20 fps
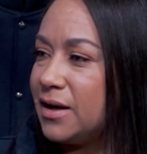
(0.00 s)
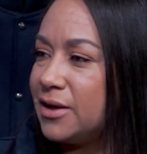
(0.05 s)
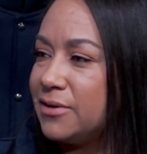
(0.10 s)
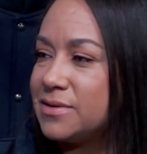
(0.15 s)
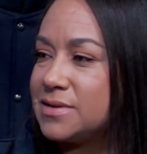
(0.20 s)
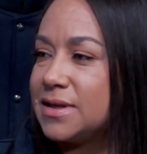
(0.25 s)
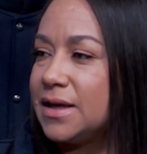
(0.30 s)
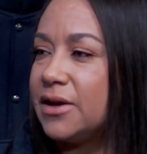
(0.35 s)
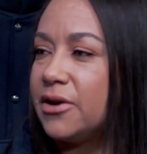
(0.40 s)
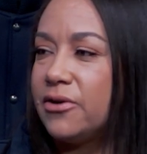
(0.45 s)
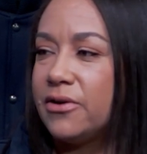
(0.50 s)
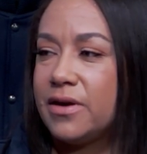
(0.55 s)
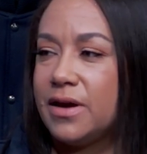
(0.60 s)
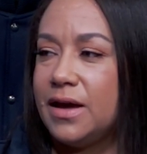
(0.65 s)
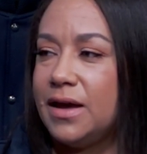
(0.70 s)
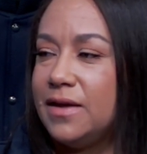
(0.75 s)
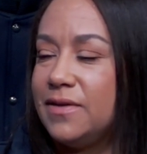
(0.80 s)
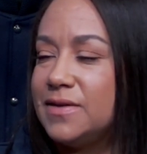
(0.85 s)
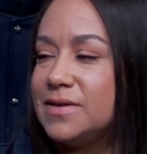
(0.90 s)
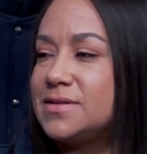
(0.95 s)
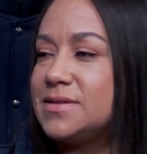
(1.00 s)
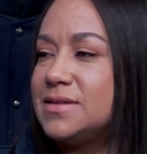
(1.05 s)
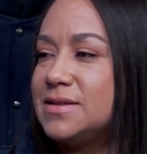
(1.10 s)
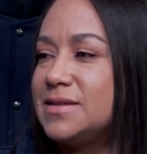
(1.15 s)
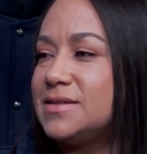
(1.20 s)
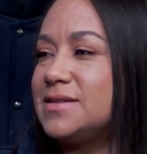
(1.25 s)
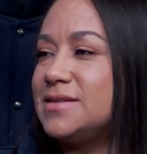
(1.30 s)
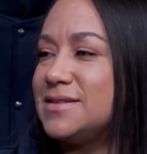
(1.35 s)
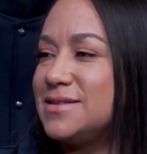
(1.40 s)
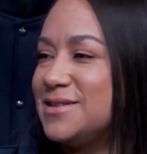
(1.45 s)
And I was like, okay, this
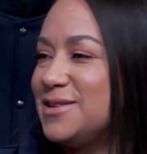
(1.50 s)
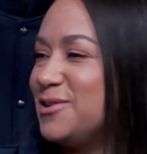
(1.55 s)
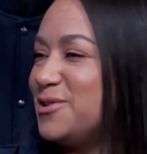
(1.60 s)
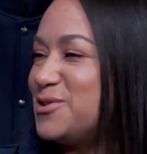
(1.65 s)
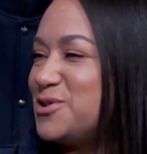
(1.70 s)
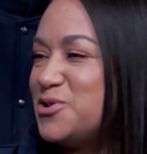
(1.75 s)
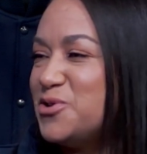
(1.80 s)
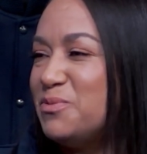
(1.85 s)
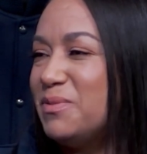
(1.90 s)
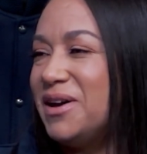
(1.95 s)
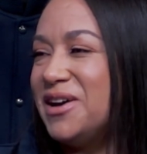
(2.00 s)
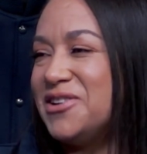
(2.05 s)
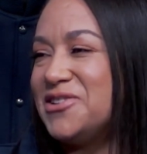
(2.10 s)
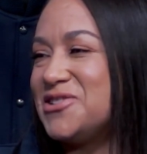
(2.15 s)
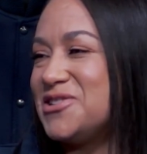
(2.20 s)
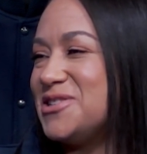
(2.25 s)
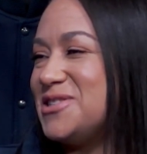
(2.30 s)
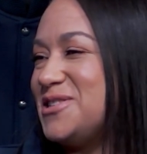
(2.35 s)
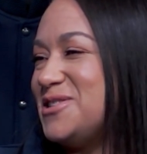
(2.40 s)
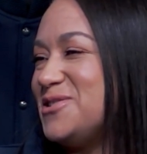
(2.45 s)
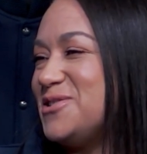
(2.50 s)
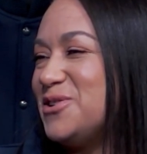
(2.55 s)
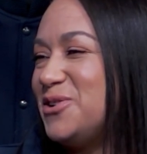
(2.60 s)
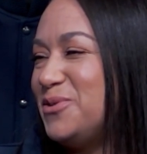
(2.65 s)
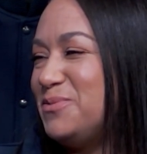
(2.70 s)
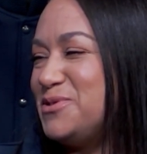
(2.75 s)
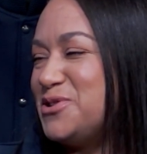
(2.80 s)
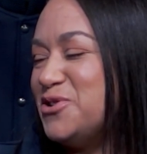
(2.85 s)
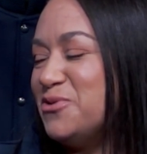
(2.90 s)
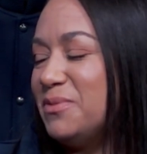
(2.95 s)
is a little too much. This is a
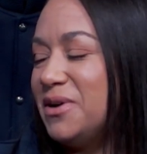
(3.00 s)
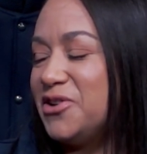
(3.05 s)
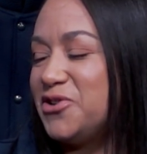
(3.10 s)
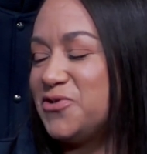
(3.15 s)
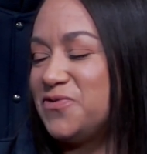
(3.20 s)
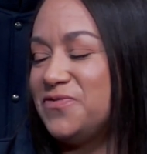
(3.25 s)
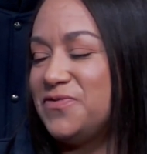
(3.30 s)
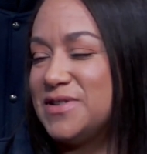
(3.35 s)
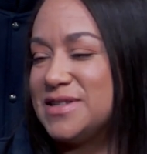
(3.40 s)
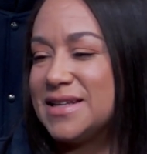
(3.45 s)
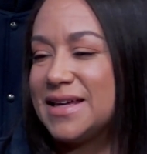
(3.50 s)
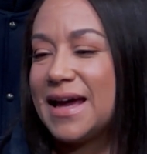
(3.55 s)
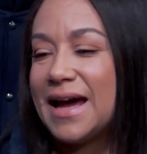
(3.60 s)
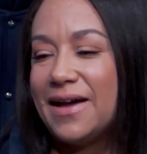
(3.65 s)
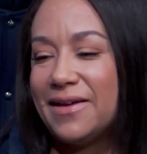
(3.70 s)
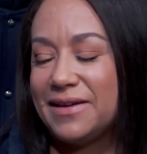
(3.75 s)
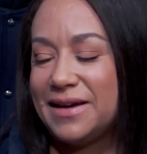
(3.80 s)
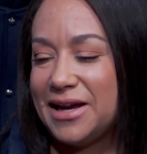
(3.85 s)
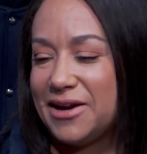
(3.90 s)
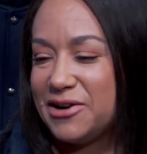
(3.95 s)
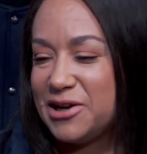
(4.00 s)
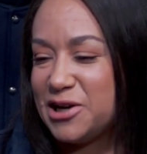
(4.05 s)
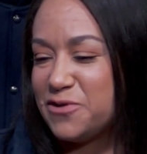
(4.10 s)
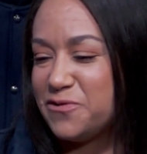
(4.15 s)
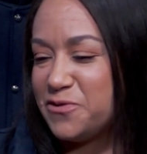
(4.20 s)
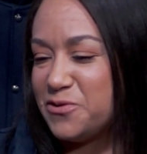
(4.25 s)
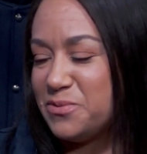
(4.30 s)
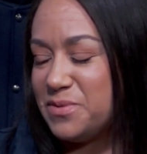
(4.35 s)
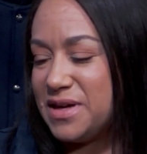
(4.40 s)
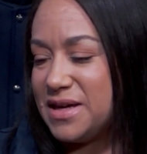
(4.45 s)
little too much physicality out here
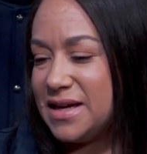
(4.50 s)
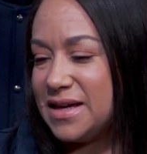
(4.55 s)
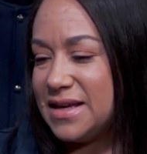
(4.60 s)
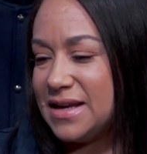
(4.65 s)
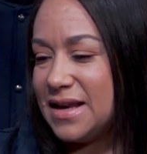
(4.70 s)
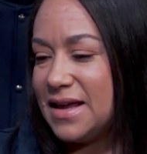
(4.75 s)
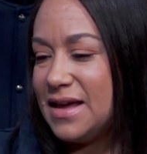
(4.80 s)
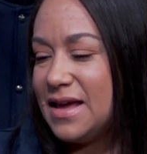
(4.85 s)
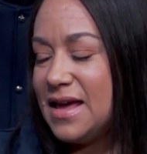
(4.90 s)
for me.